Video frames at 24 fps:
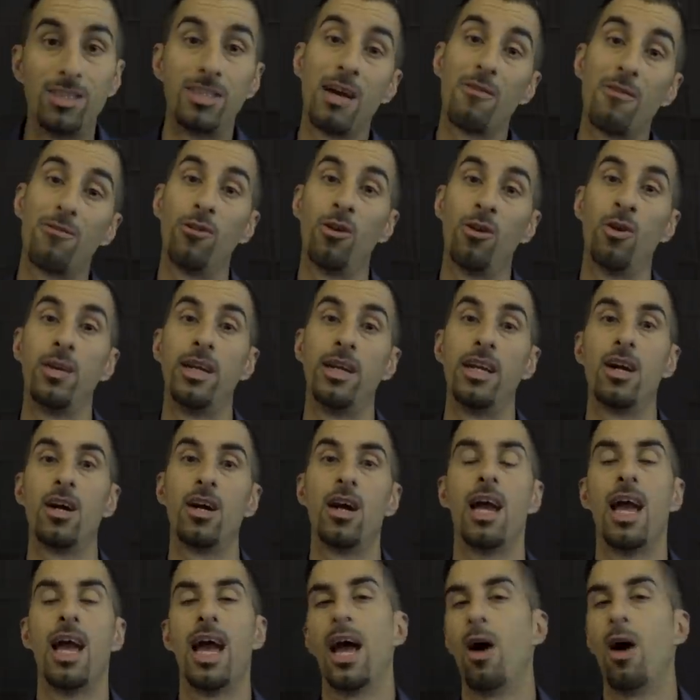Stefano
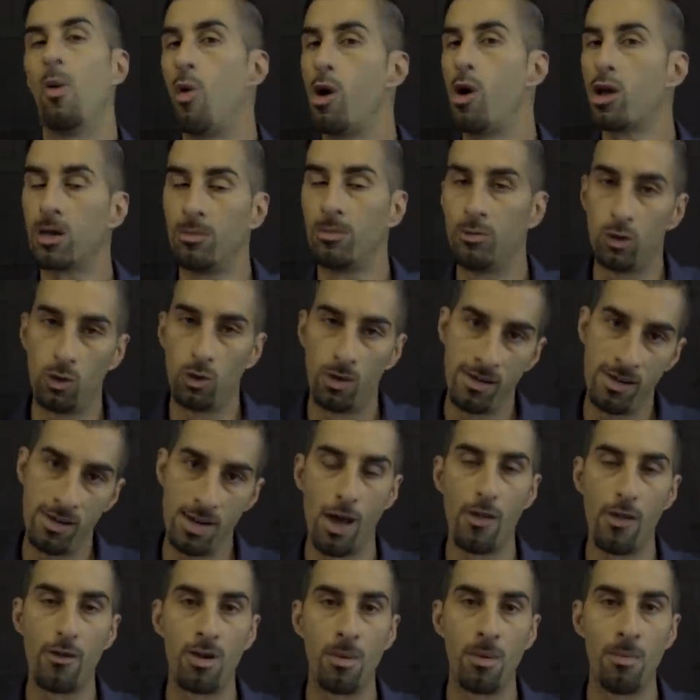here, and welcome to
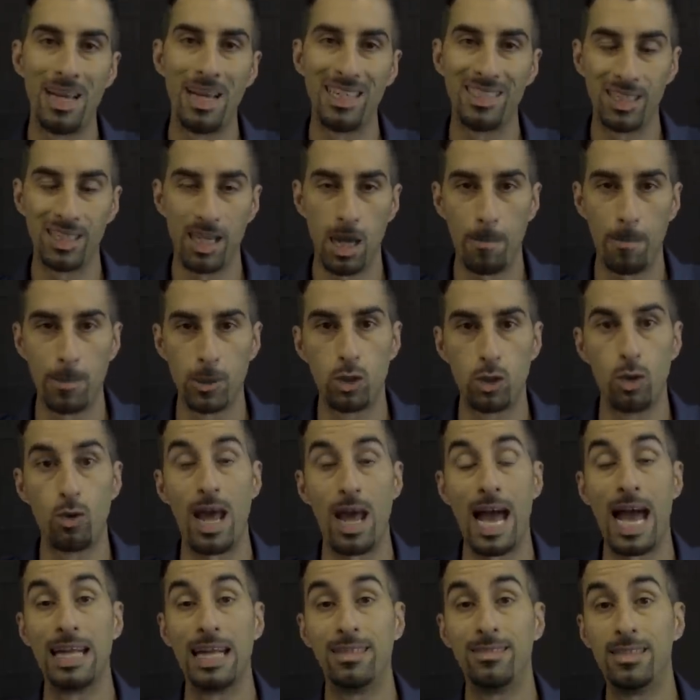another amazing
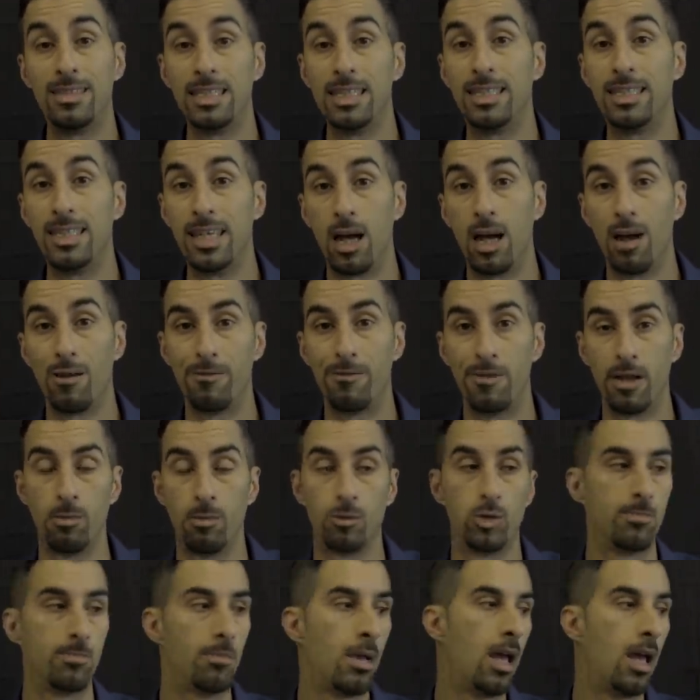episode at TTL
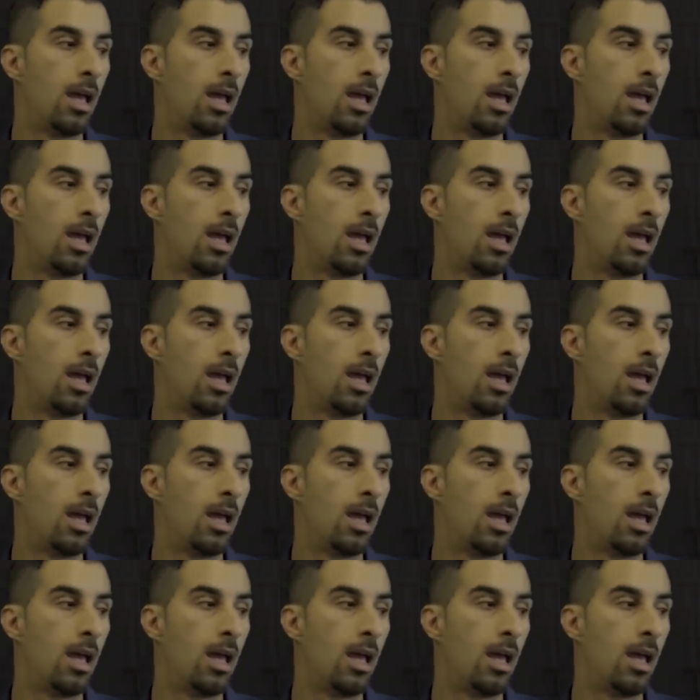Films.